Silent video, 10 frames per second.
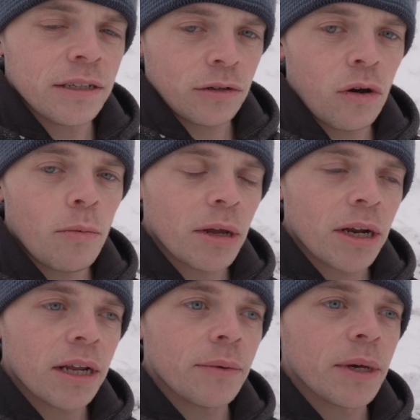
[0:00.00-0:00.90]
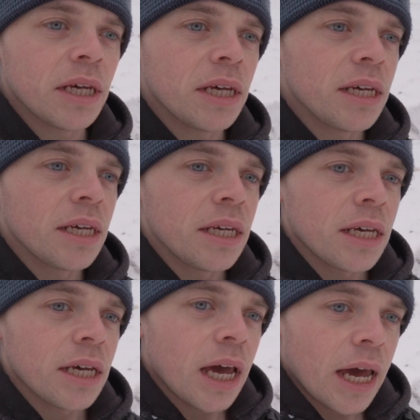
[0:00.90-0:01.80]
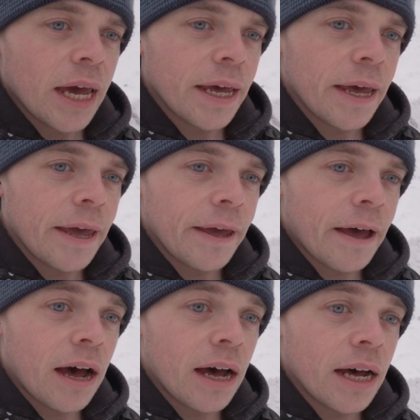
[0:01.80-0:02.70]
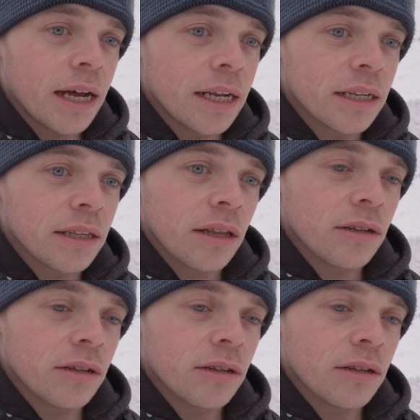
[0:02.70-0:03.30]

The Cobbler anyway. And